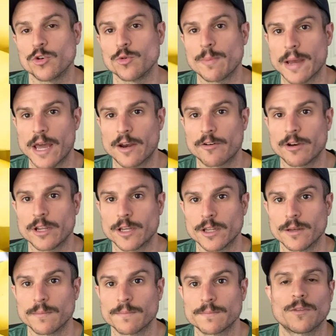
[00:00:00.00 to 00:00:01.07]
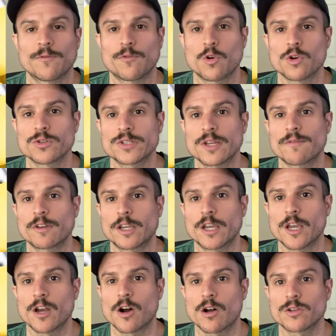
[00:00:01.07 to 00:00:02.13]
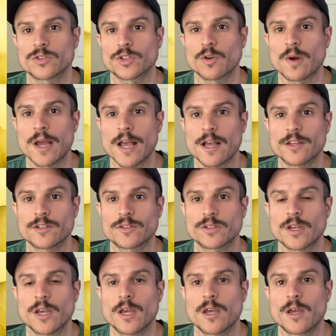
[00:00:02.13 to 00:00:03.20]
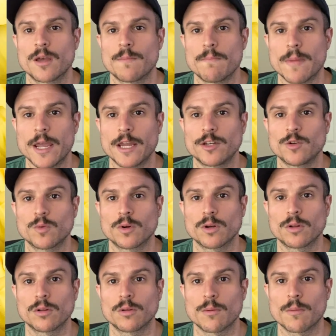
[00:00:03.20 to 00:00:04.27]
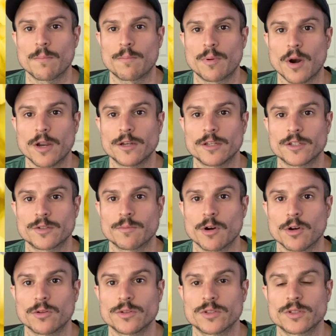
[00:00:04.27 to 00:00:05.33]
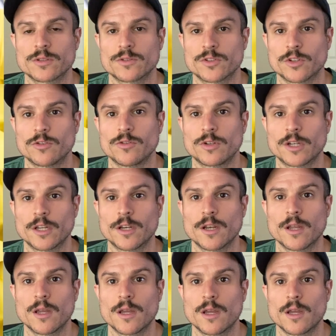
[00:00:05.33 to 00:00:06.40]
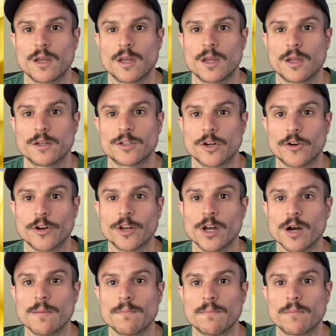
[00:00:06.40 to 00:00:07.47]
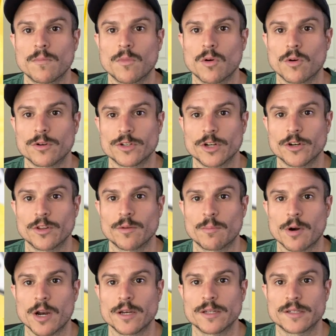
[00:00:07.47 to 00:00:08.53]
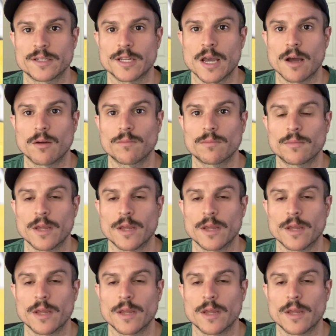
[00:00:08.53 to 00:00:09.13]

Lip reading: new battery in. The 407K also has manual brightness modes, so you can turn it up or turn the brightness down,